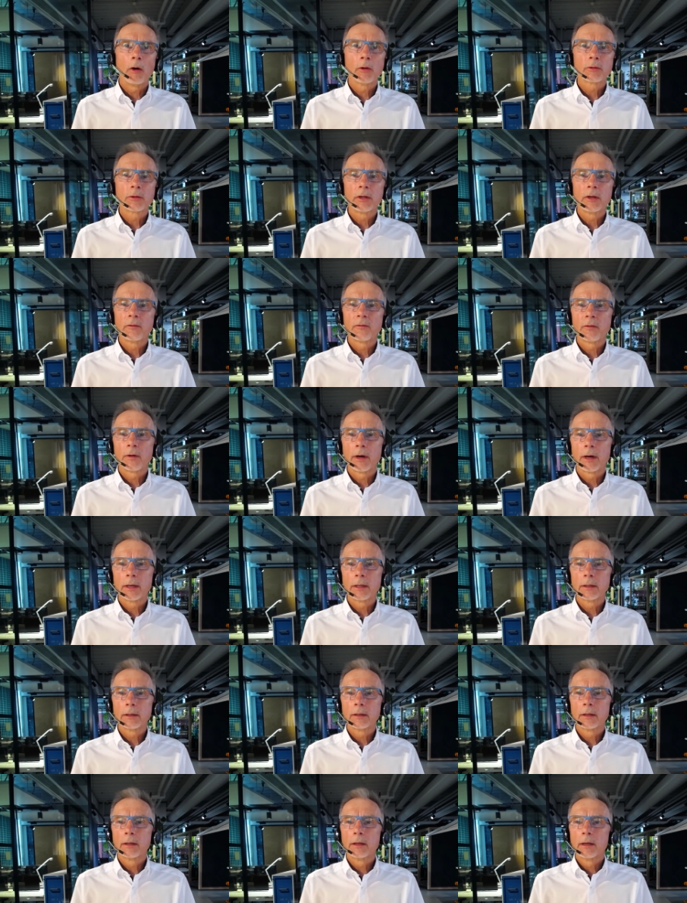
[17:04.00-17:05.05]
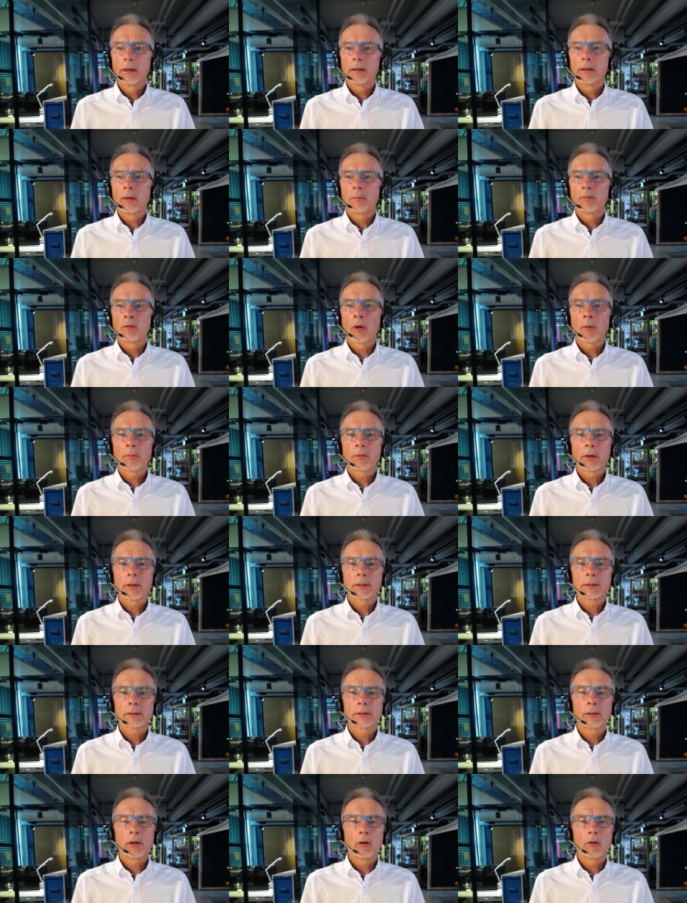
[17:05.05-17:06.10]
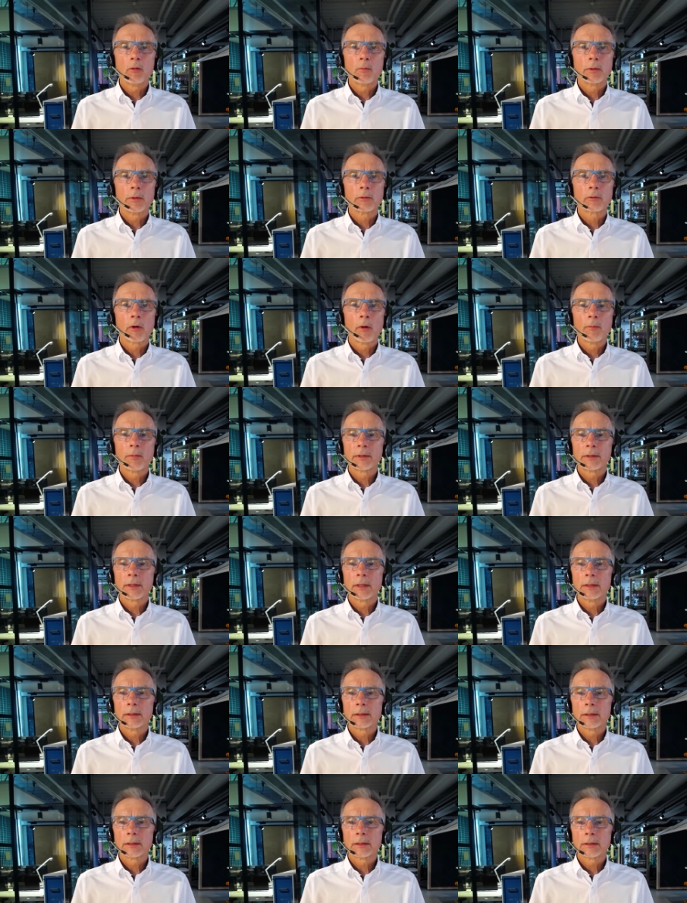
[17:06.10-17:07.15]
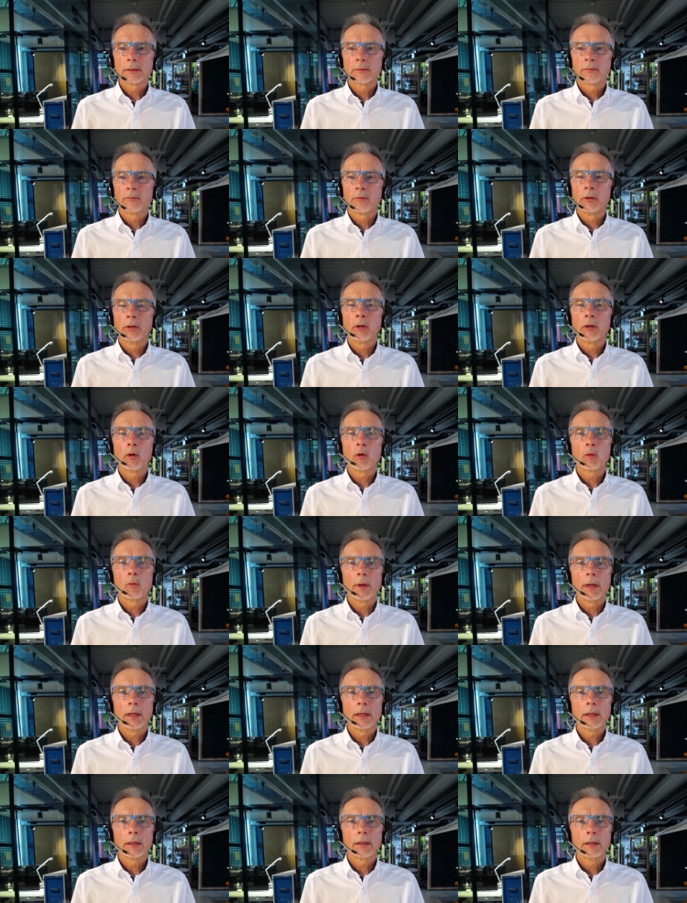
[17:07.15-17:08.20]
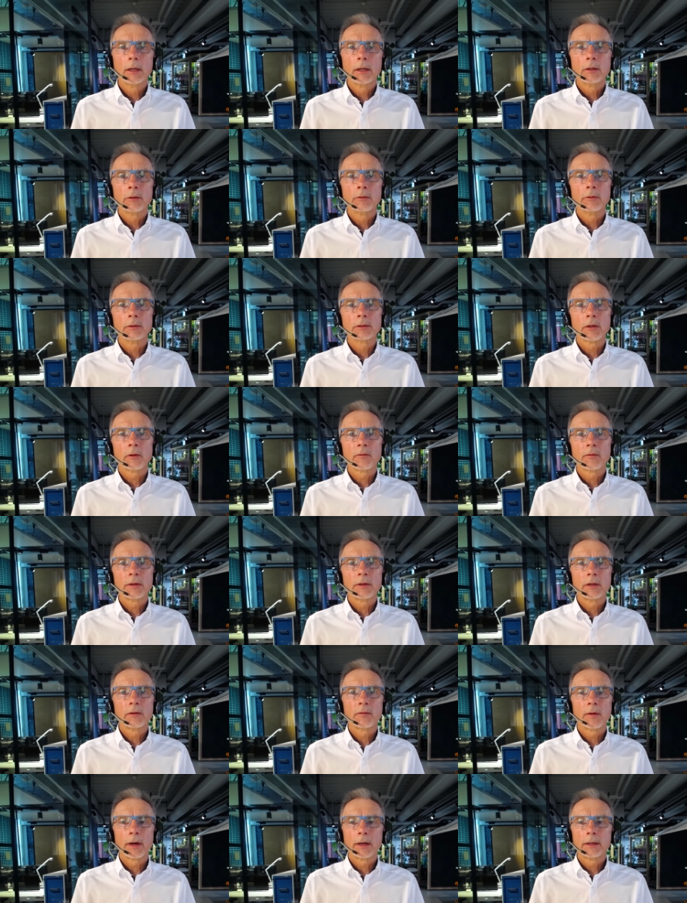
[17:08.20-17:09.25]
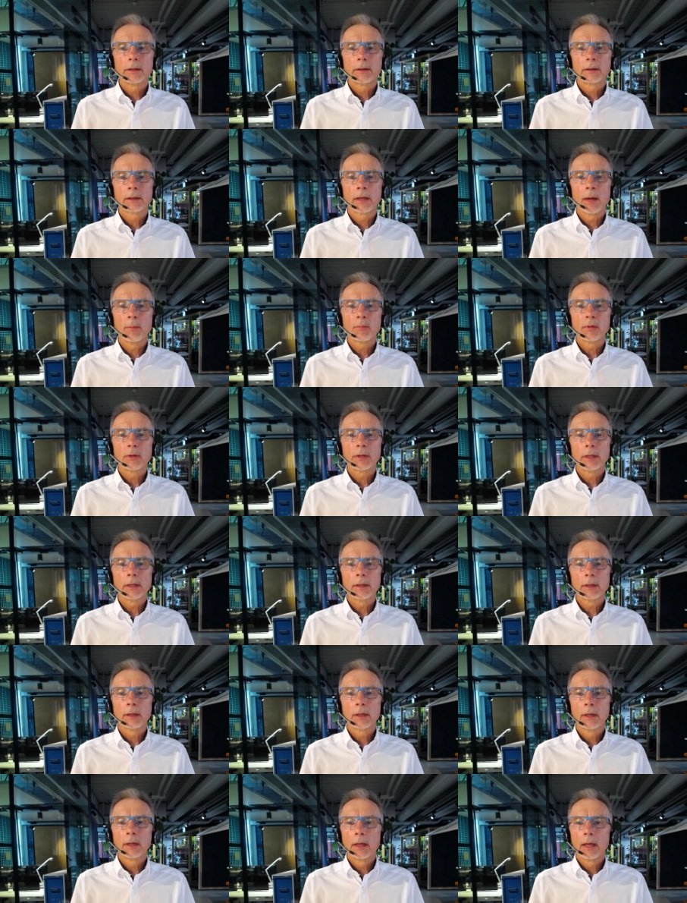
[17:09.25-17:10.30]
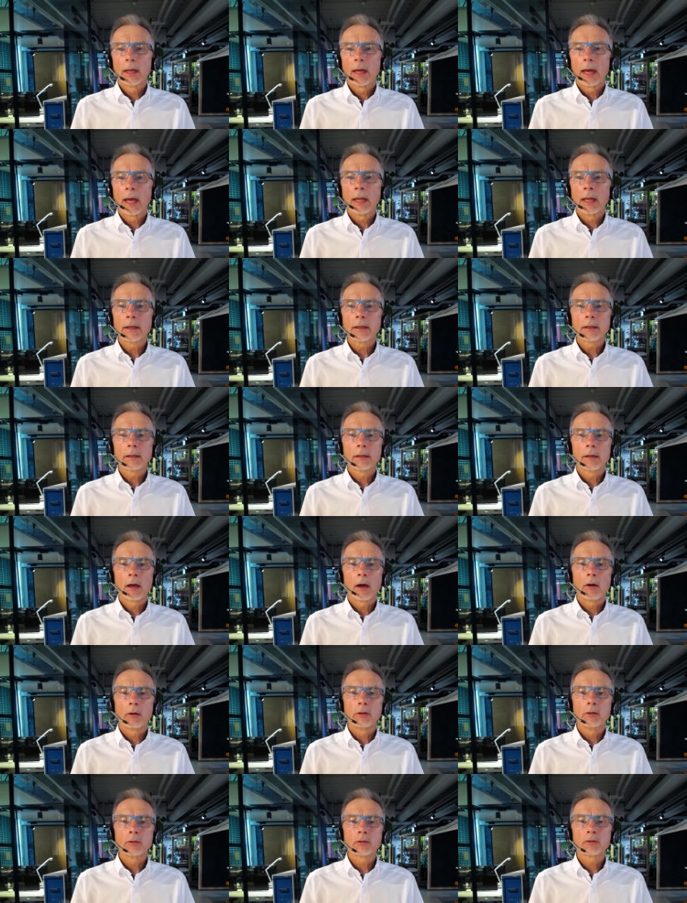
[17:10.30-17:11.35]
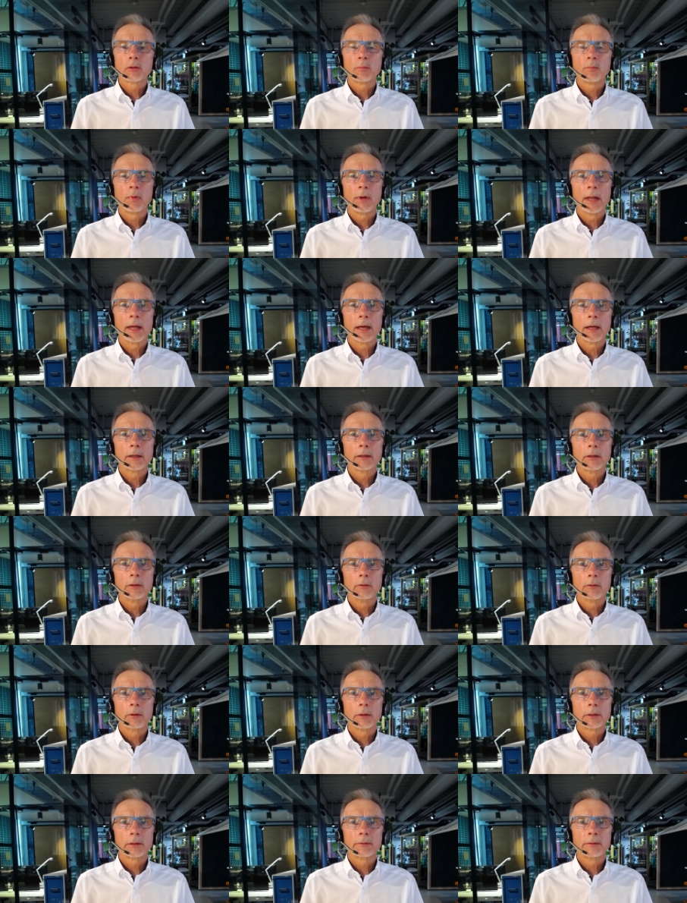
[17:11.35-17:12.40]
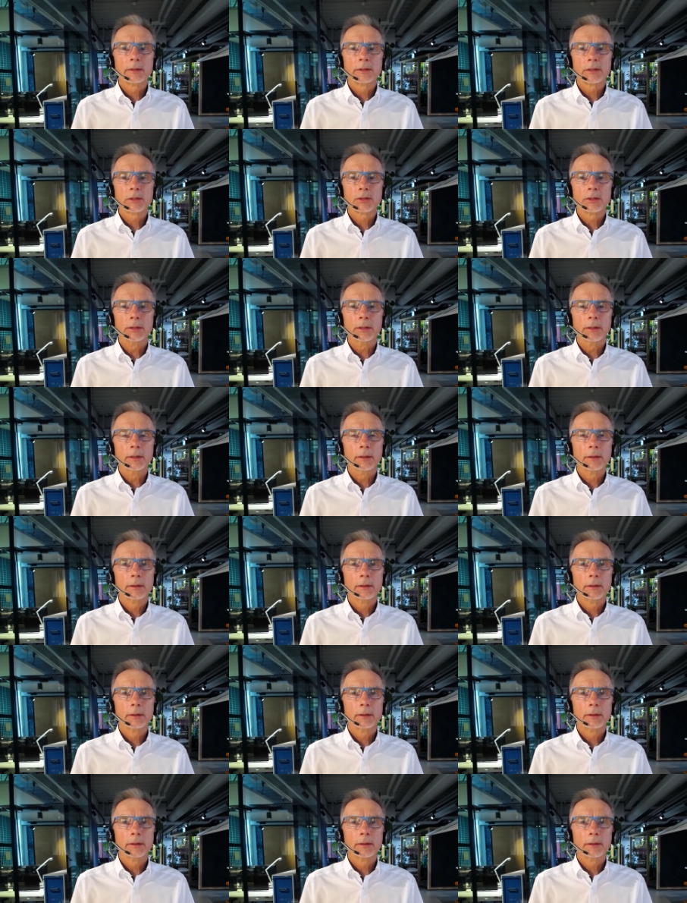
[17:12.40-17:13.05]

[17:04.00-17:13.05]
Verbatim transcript: to define the appropriate scope and competencies for your way to a software defined company and how you should plan your transition.